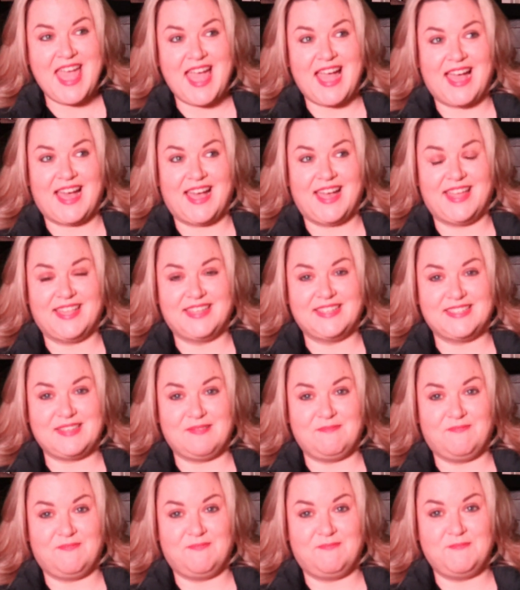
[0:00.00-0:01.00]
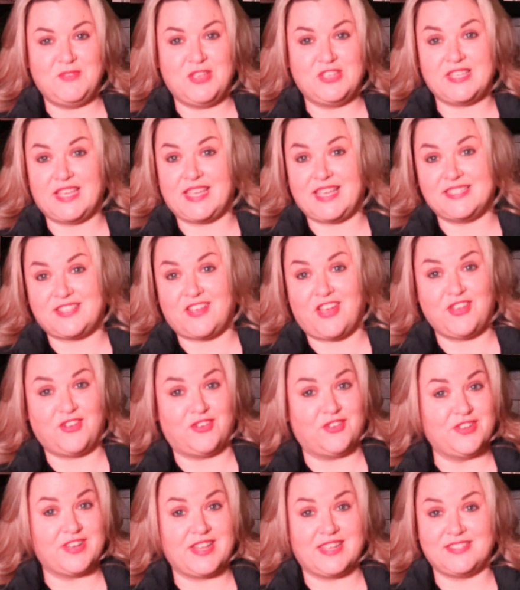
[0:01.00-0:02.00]
and music is how
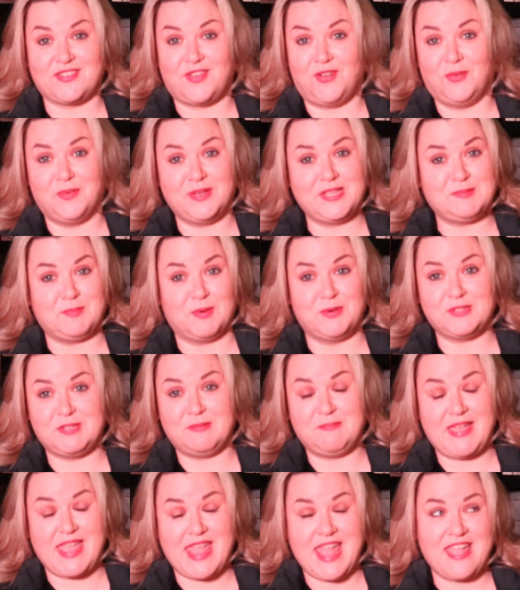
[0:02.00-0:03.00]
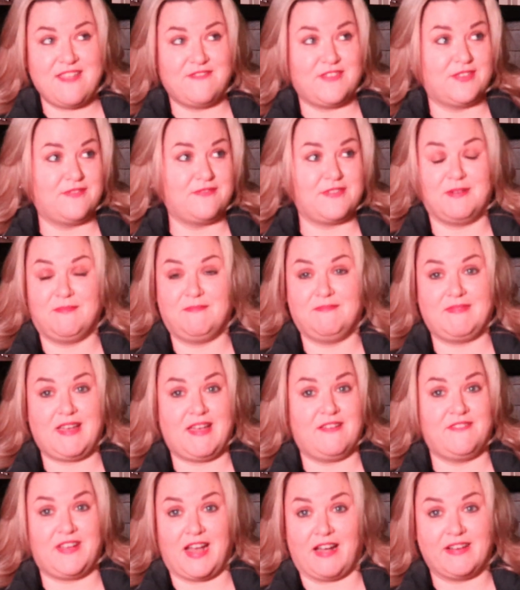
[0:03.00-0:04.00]
God has always spoke to me, even from
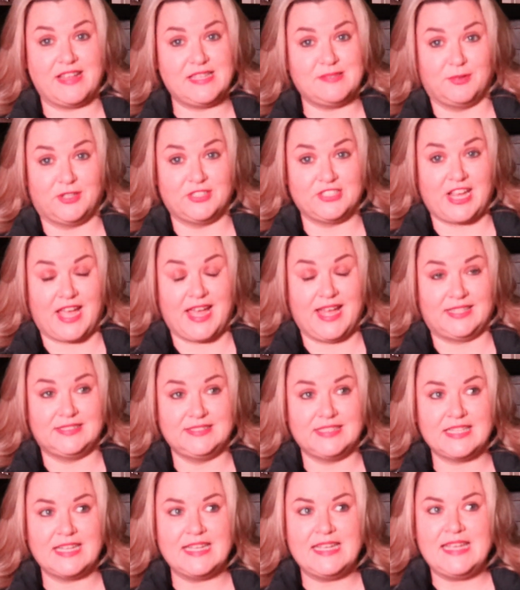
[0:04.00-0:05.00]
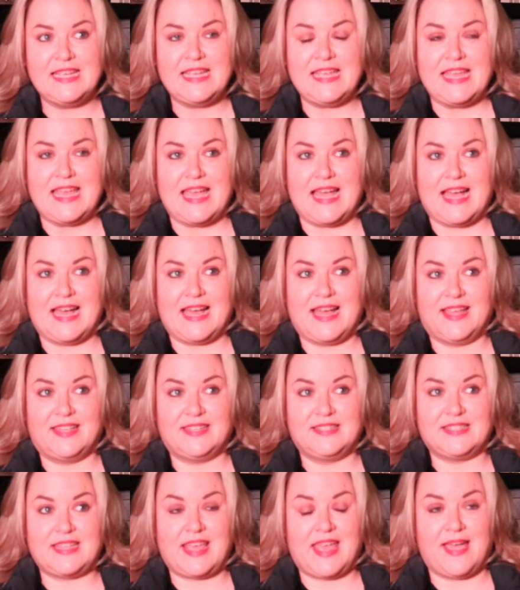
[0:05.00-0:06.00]
a very small child.
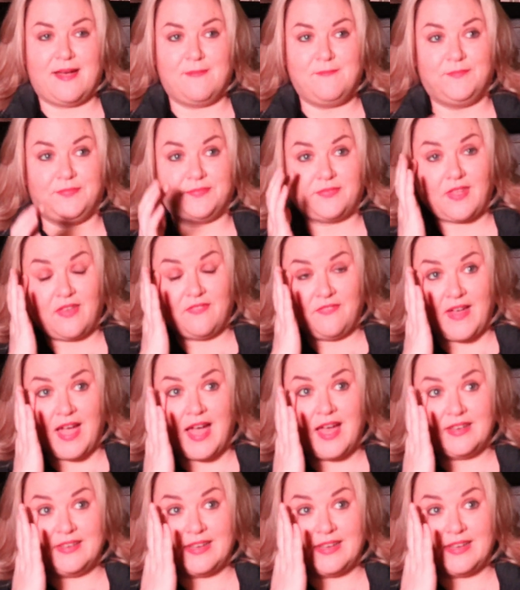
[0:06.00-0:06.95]
And that